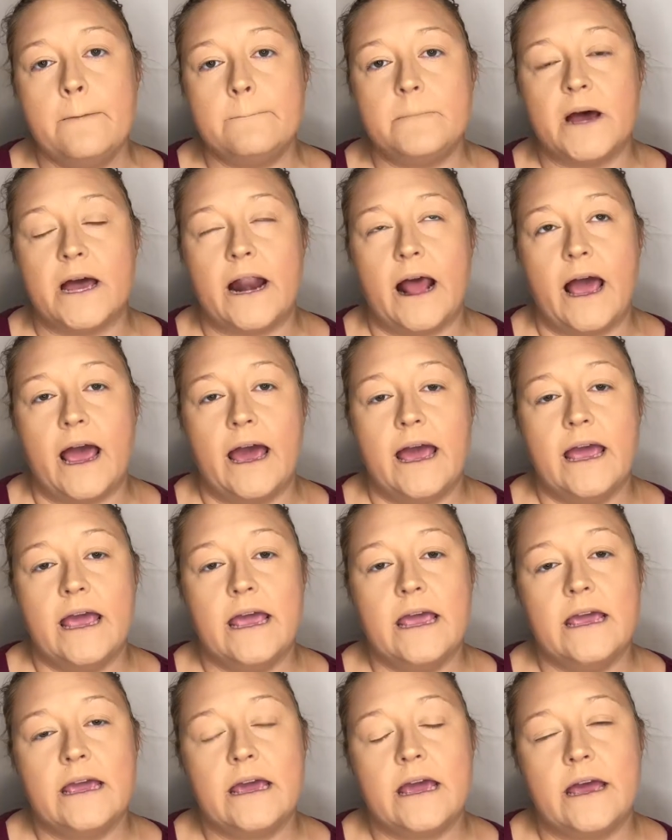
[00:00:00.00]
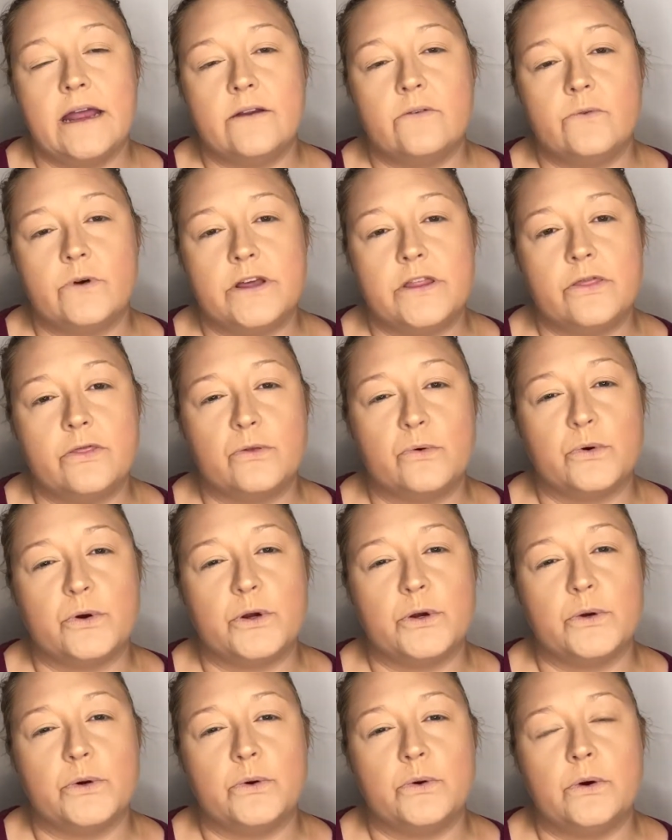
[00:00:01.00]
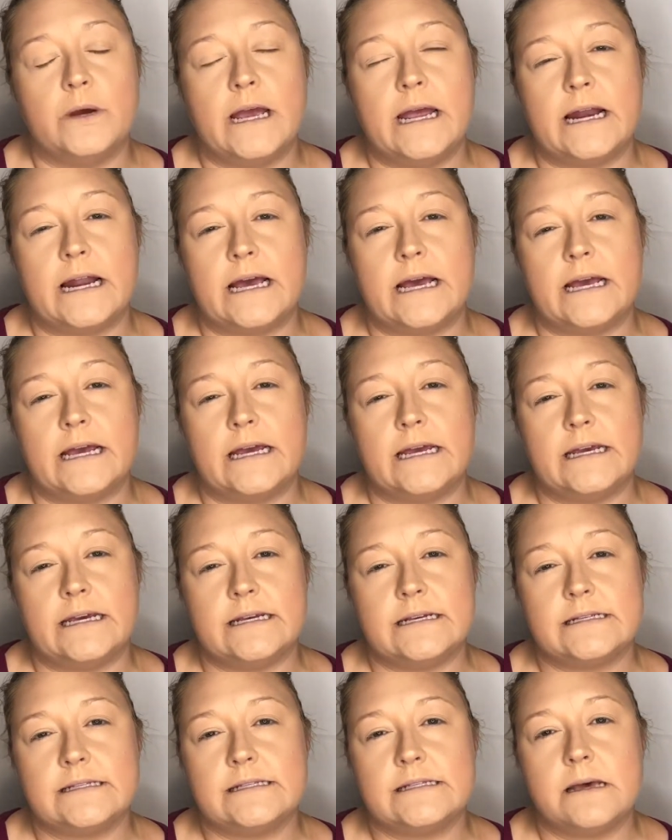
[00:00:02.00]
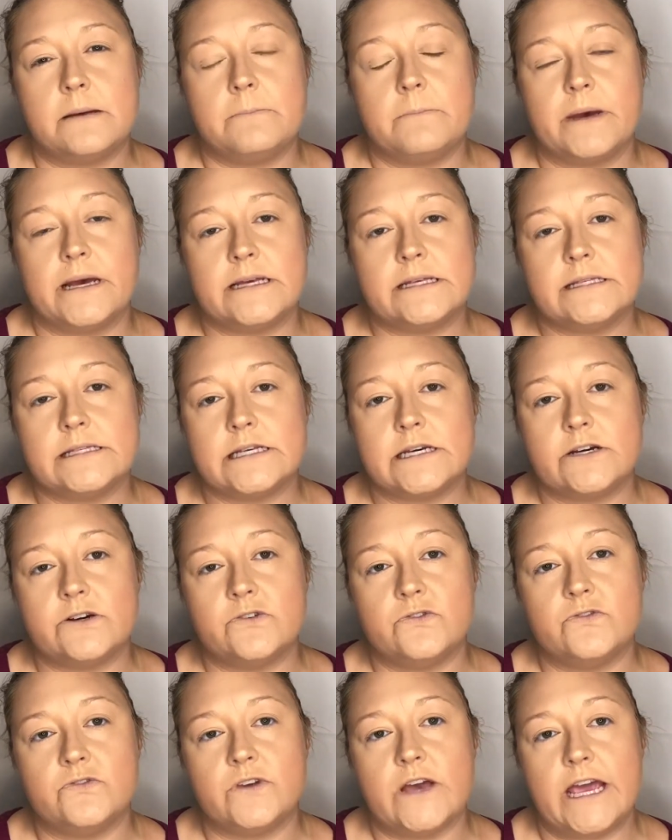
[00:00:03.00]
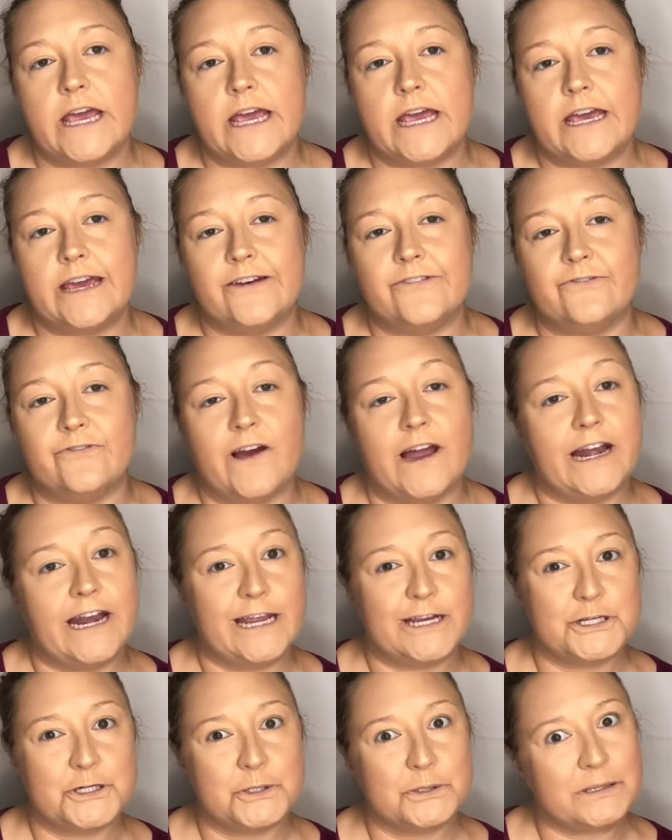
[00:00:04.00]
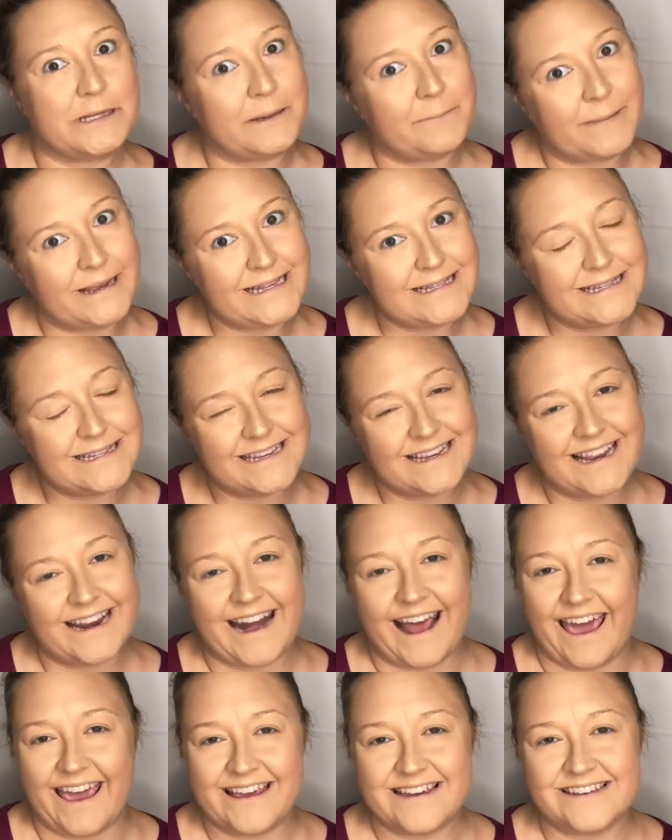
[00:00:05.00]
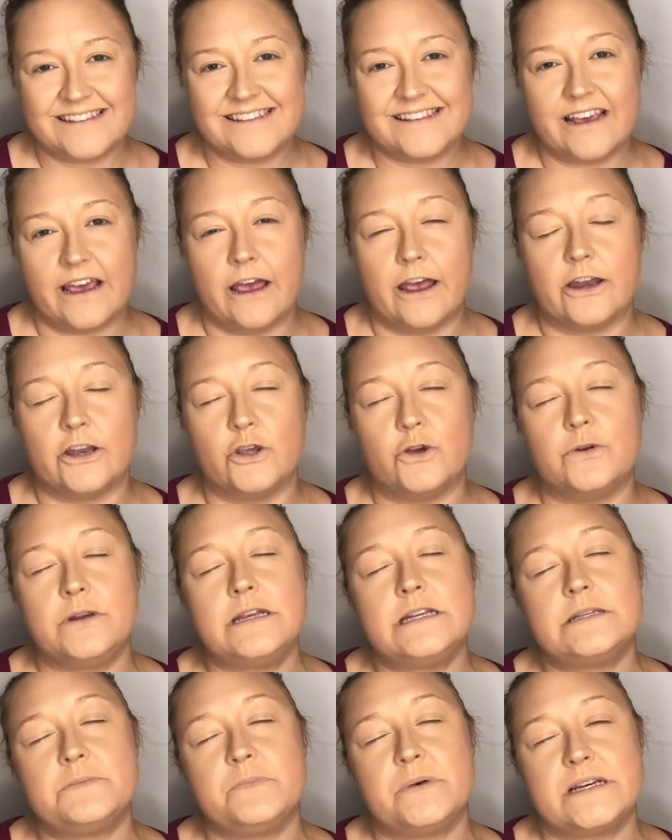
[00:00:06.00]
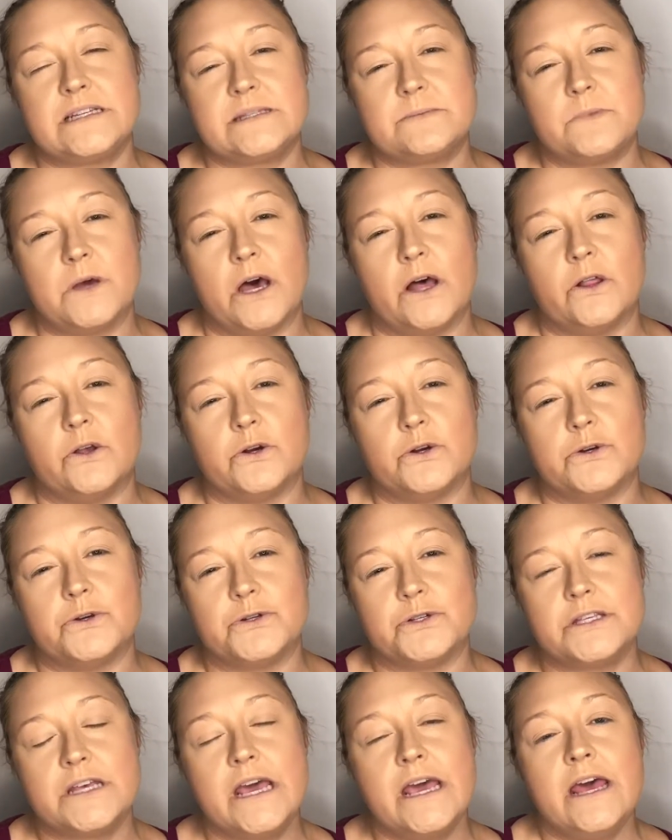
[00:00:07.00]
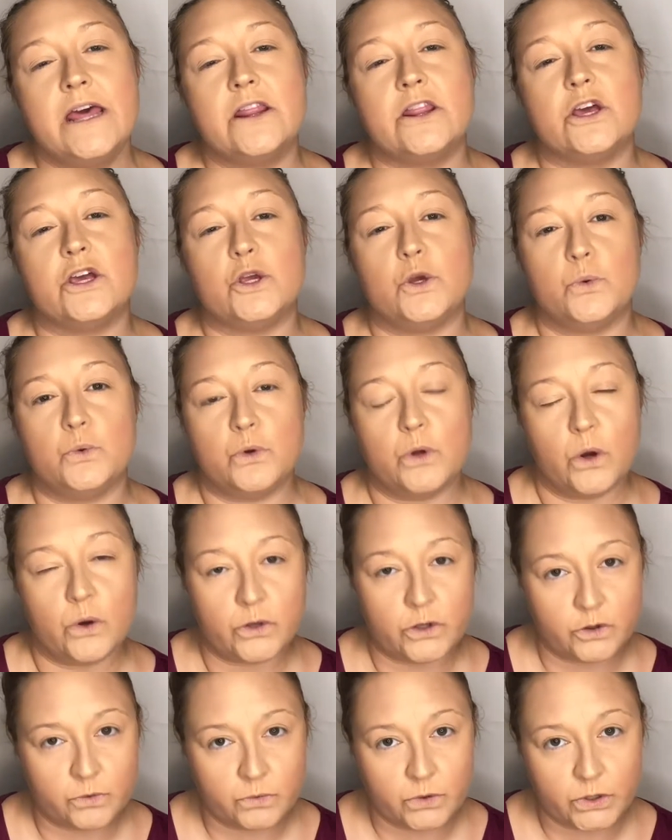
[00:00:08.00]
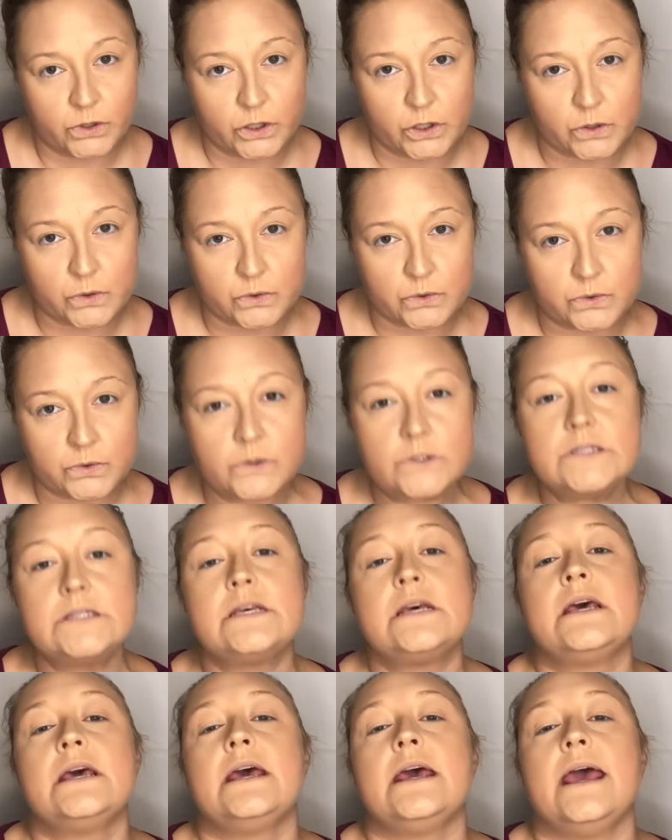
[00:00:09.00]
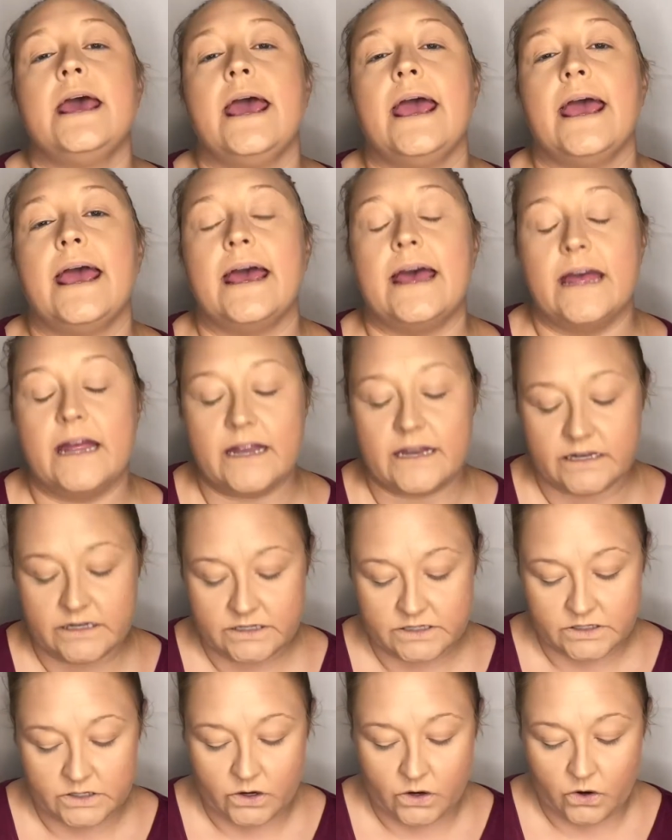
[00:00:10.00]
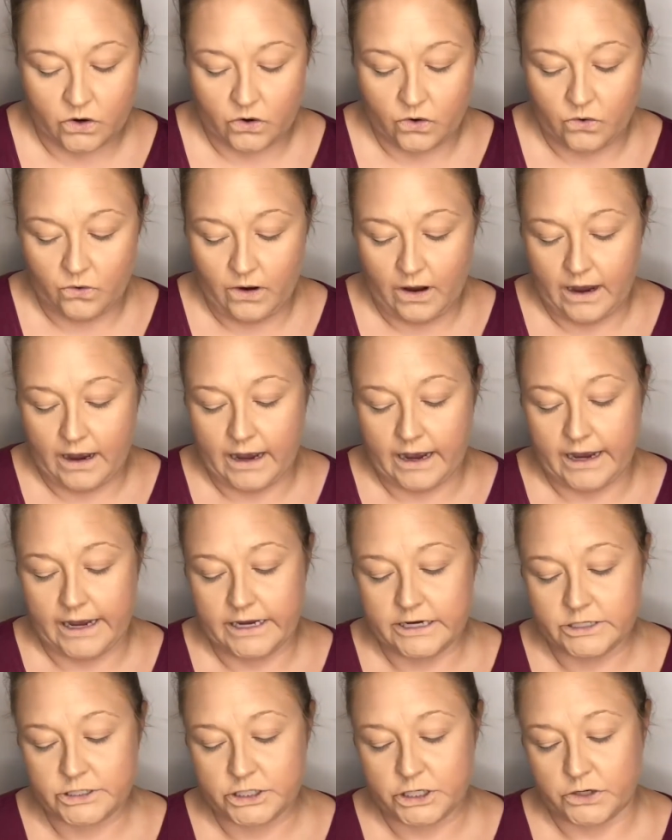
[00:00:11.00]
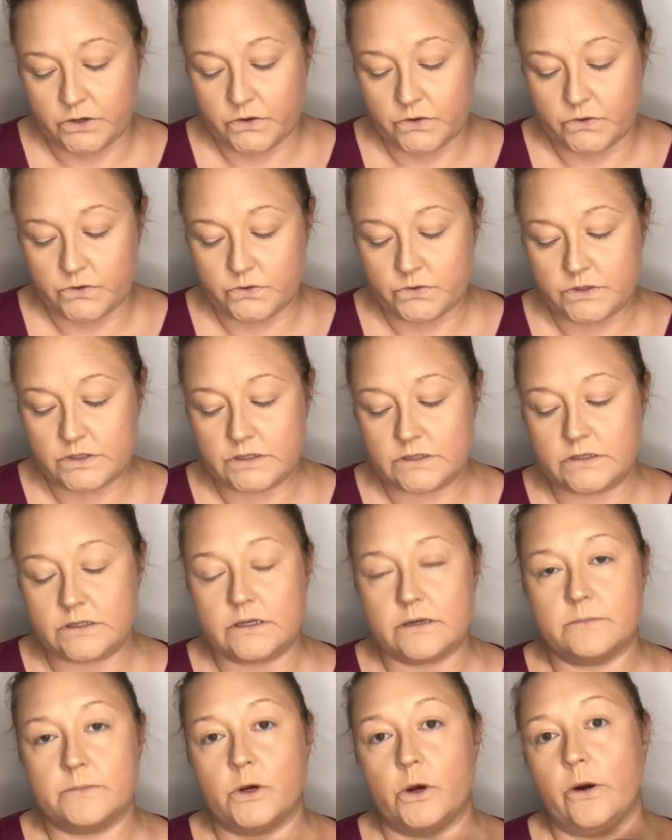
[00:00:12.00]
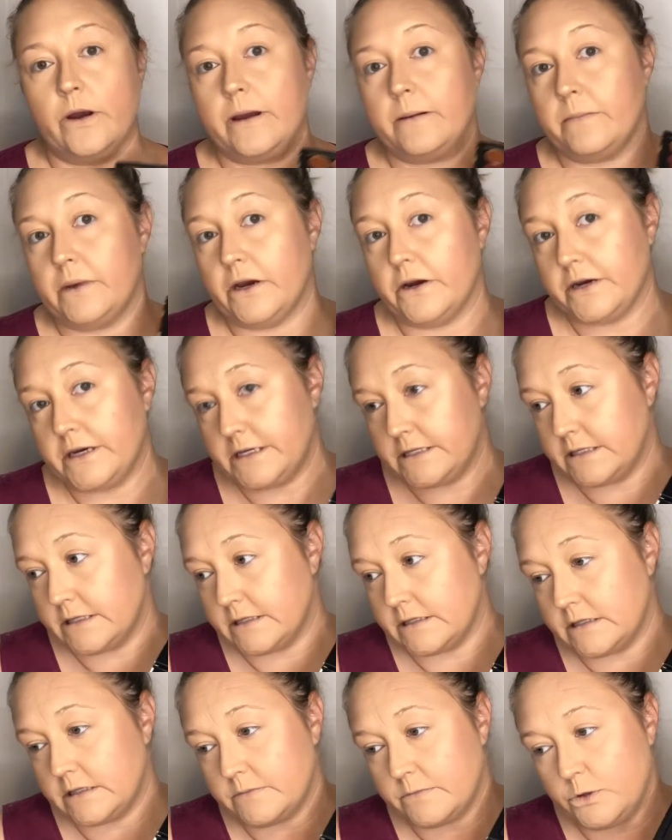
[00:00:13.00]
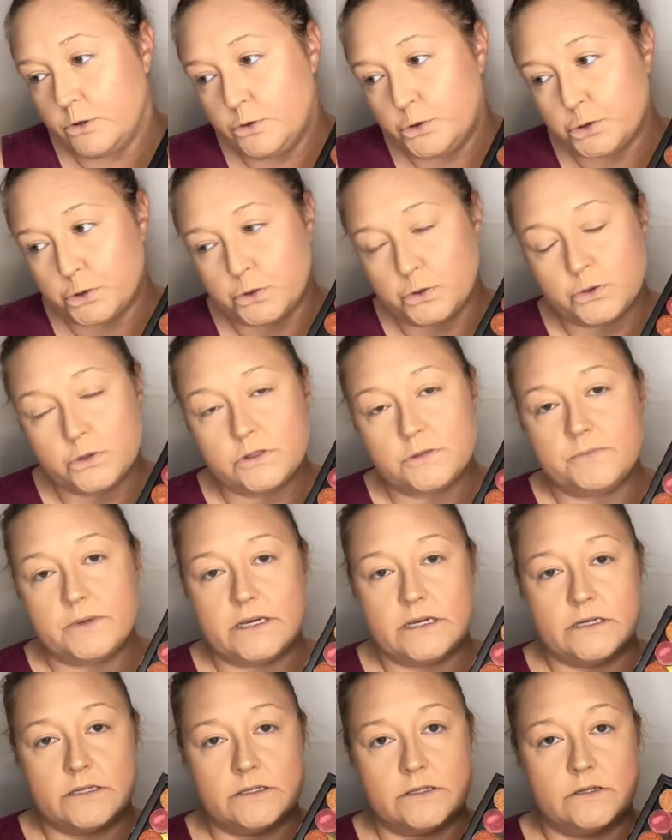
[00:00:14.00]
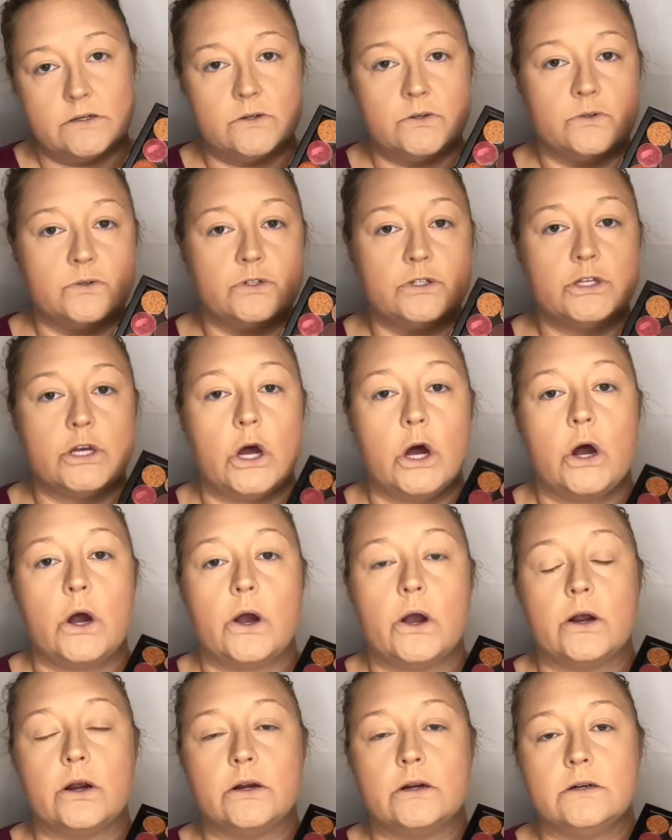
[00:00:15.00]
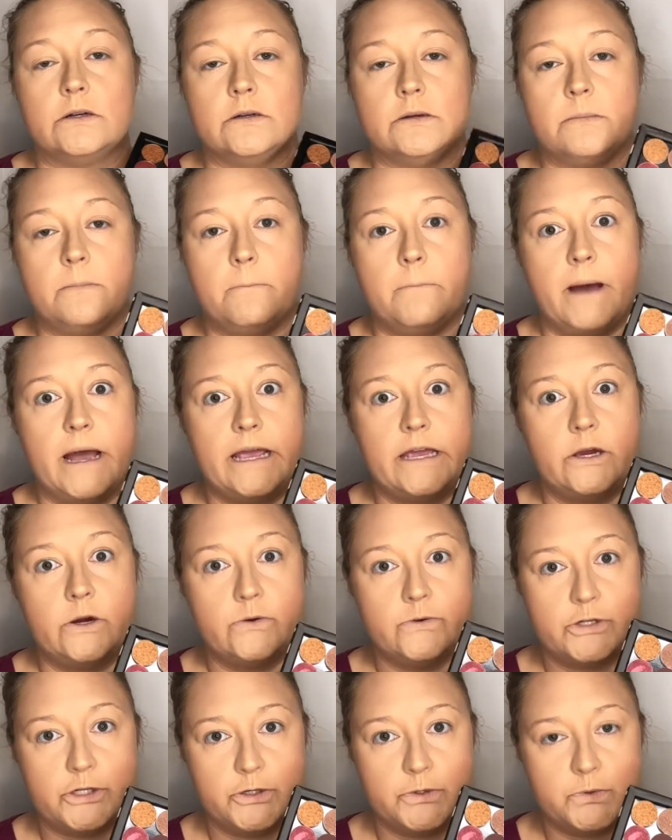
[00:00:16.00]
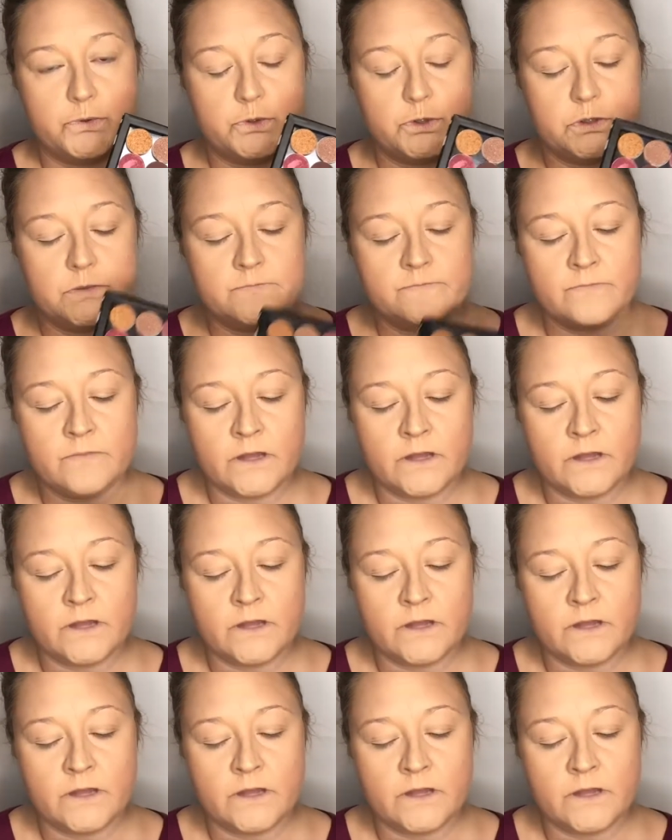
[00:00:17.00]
But I kind of went through and I set myself a financial limit, and I said, you need to pick some colors that you know you will use. And so I chose some cranberries and some neutrals because those are my go-tos.